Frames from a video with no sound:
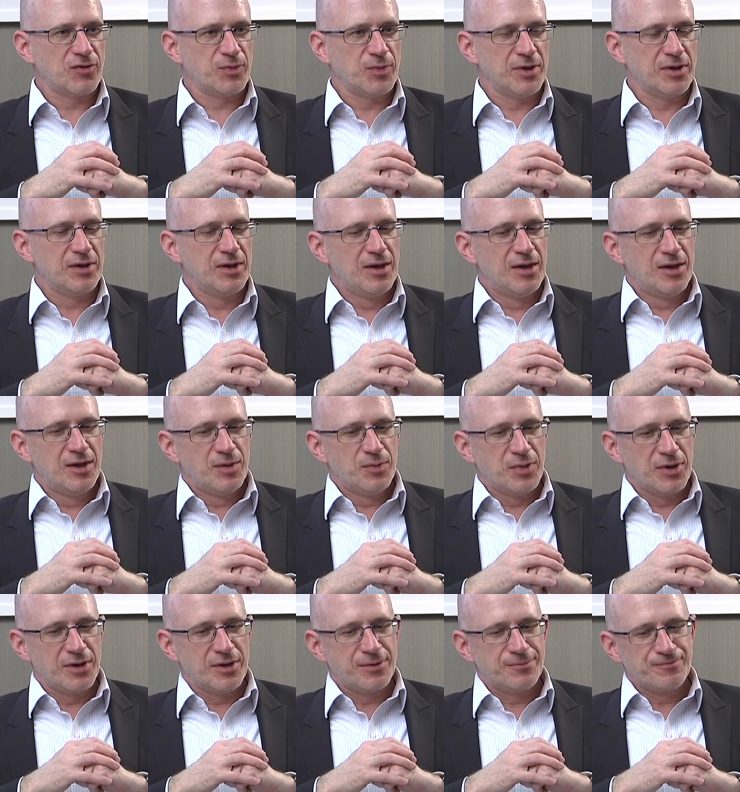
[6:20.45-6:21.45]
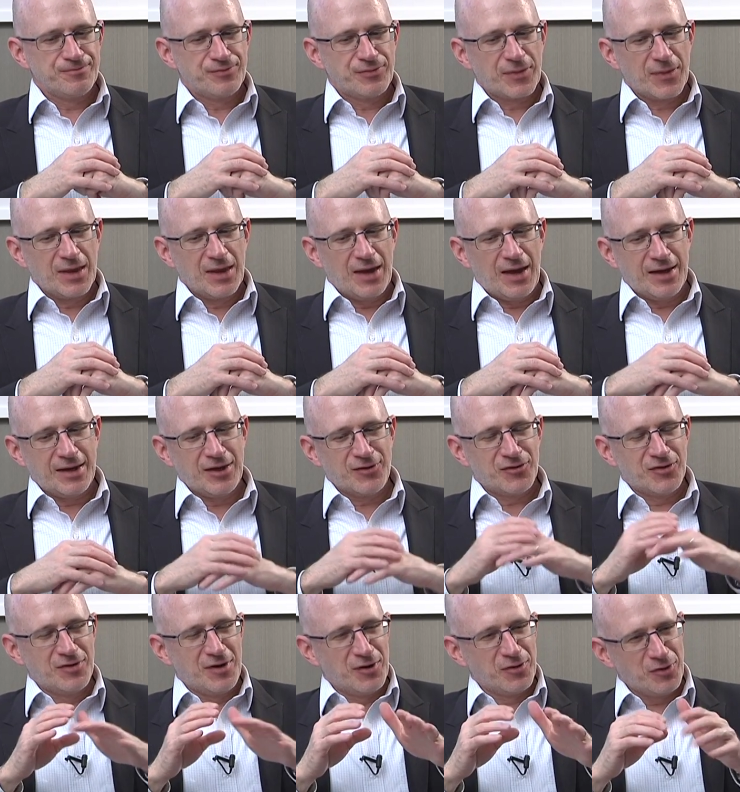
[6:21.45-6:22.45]
But, but I
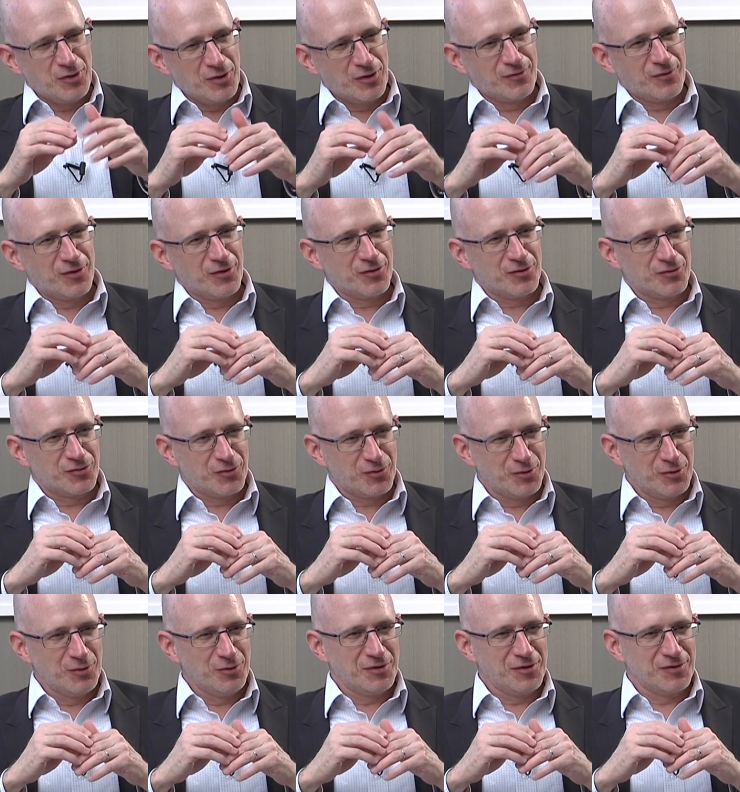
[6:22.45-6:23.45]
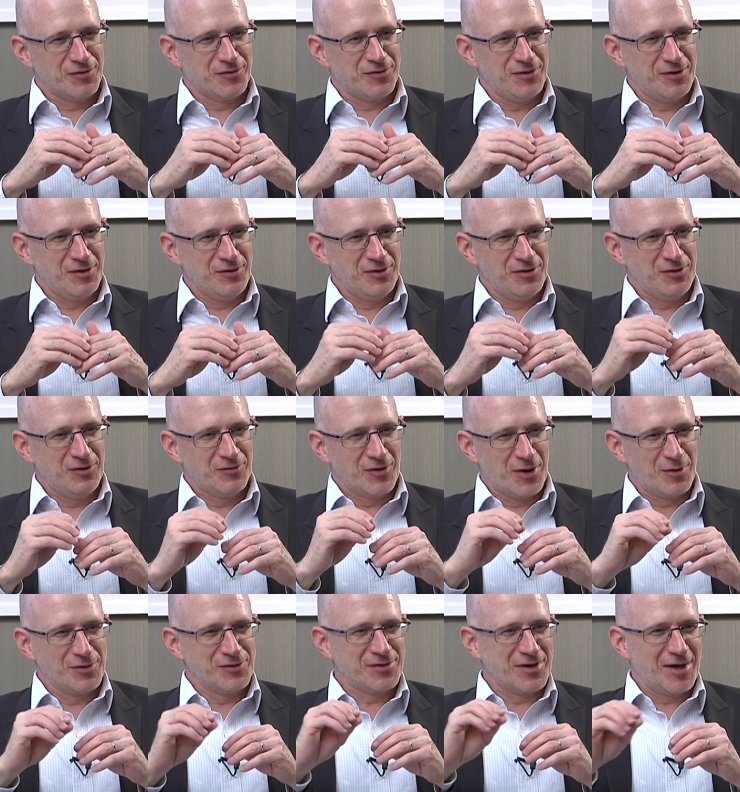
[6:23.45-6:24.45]
guess another universal truth is you, have
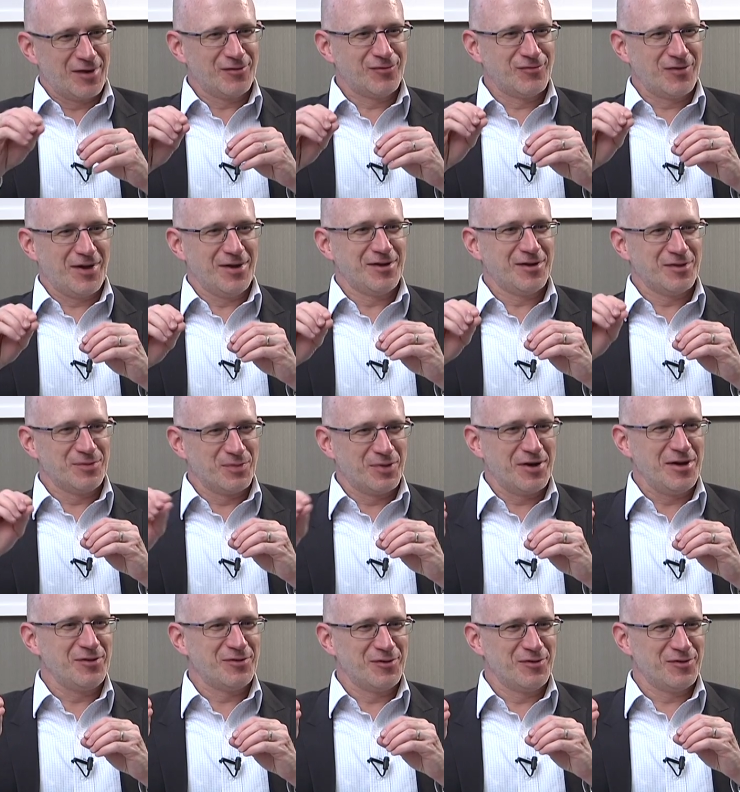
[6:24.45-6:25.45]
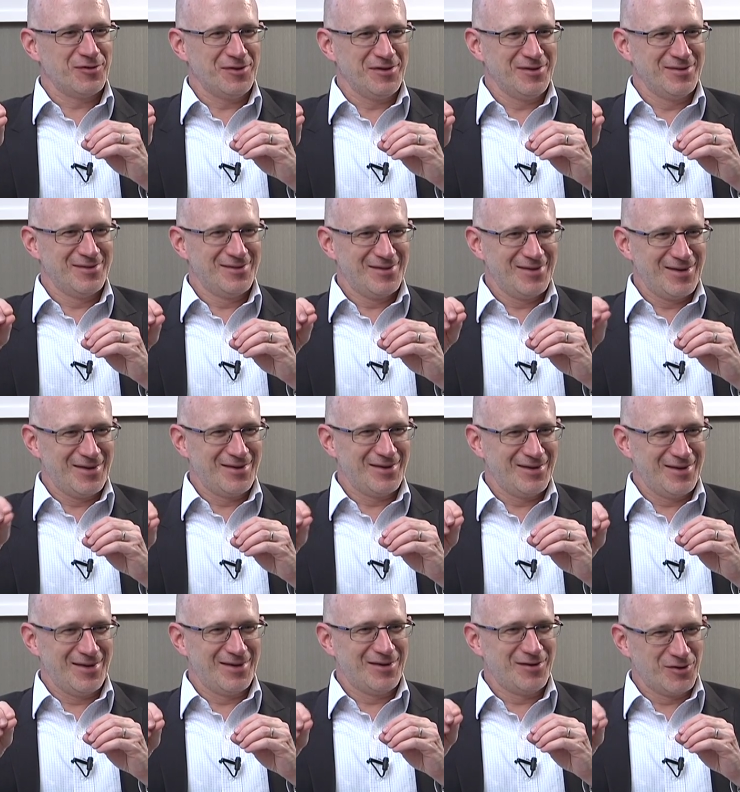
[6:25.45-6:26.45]
always got to fight complacency and,
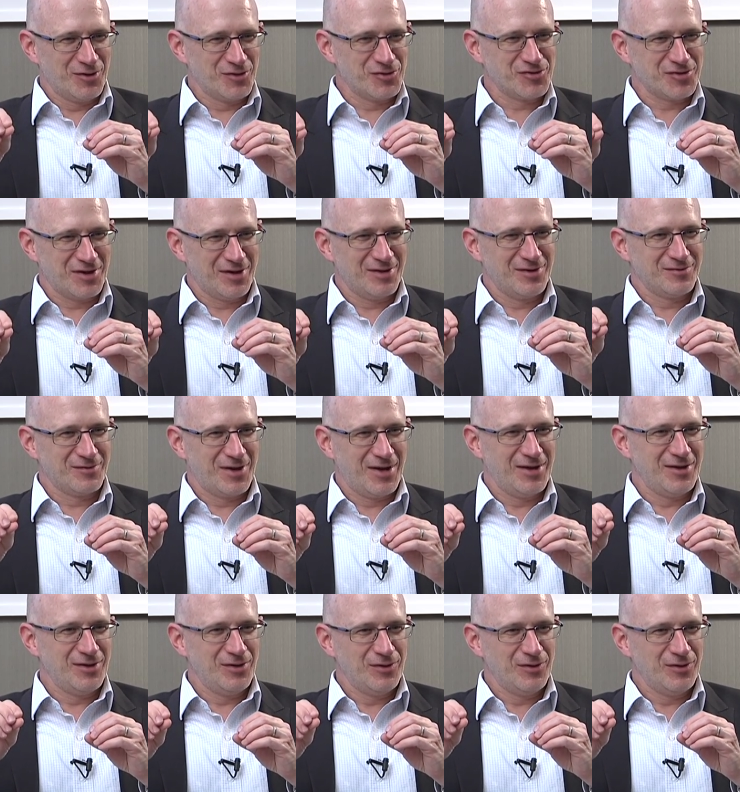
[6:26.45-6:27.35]
and inertia, right?